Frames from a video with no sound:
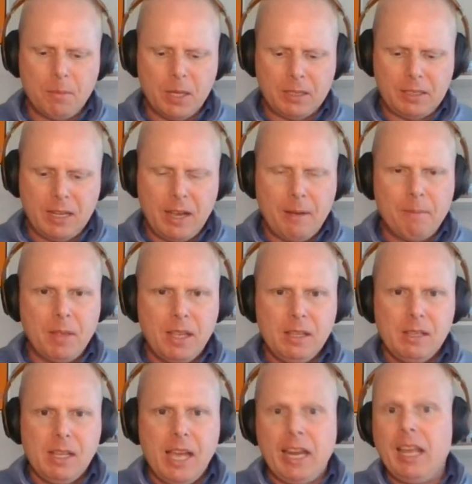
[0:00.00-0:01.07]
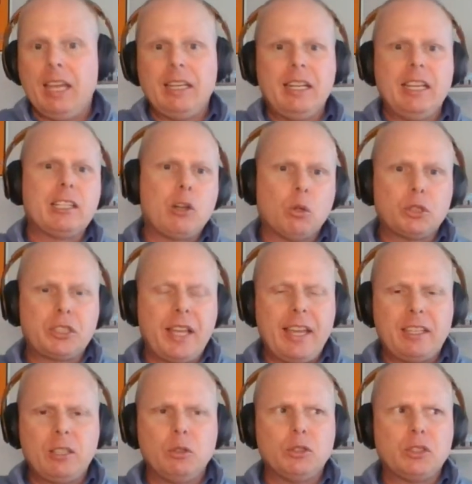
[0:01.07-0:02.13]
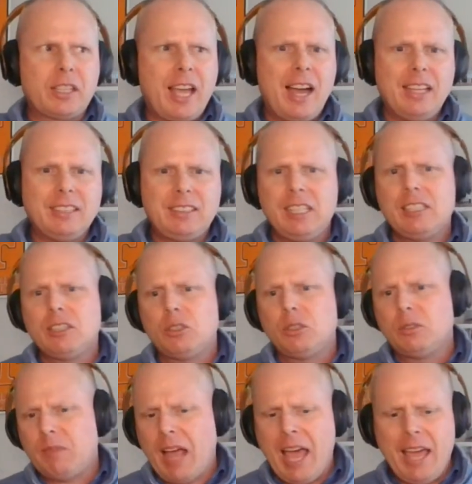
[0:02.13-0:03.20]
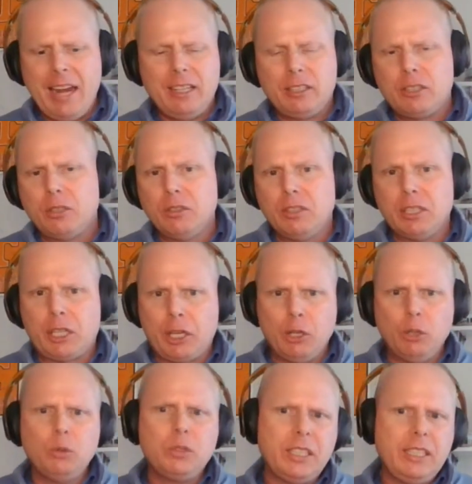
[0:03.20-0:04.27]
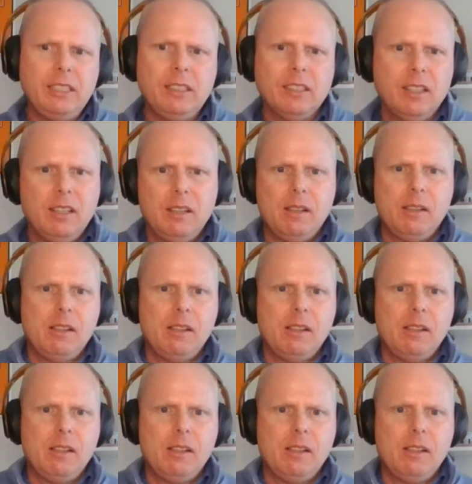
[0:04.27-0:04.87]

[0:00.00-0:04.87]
But and then, of course, add to it, Zakai Ziegler added to the Cousy